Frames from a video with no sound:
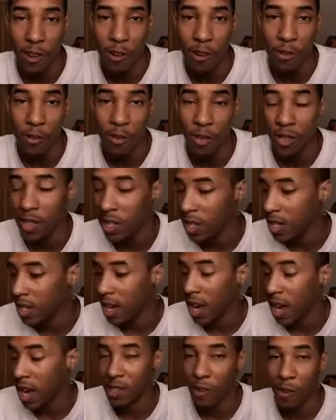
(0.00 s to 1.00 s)
goes,
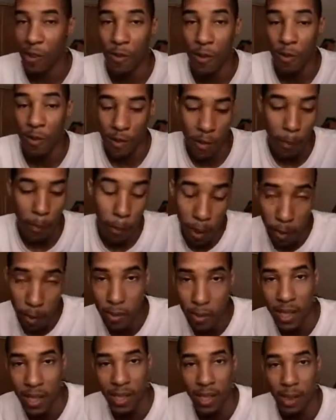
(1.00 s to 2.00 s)
knocks over. If you
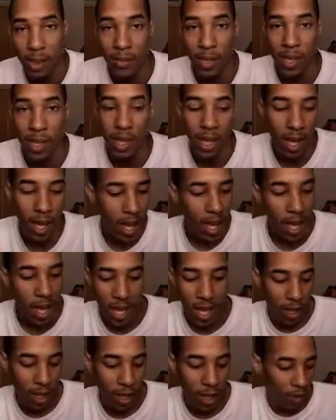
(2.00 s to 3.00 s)
bump into something,
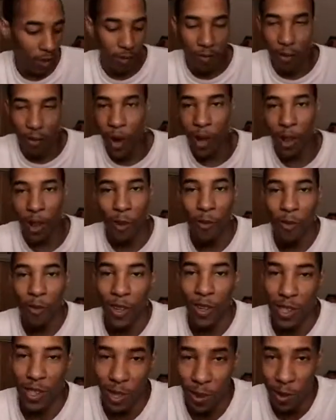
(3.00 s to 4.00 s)
it'll fall
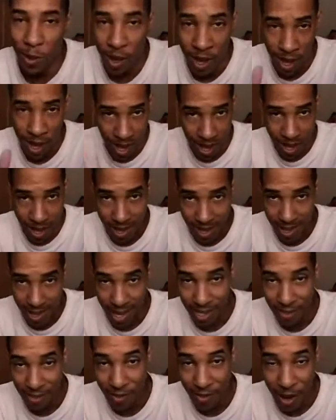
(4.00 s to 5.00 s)
over. So
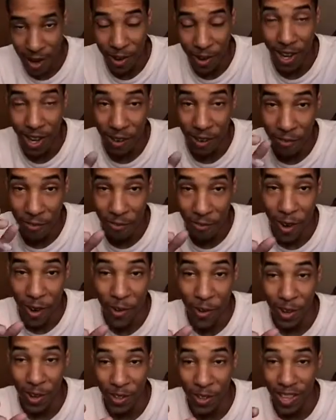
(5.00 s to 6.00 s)
that's a very,
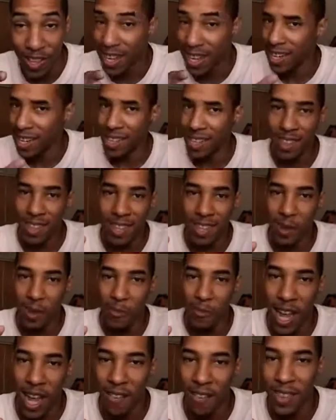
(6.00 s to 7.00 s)
very good thing. I didn't think they
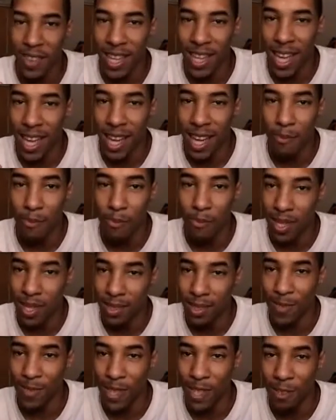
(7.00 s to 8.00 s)
would have in the game,
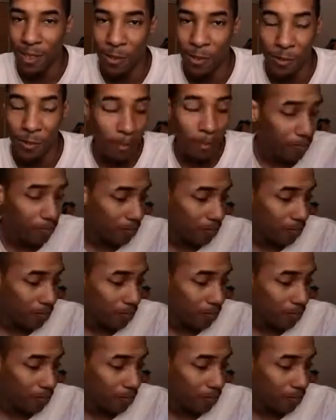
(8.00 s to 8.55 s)
but they do.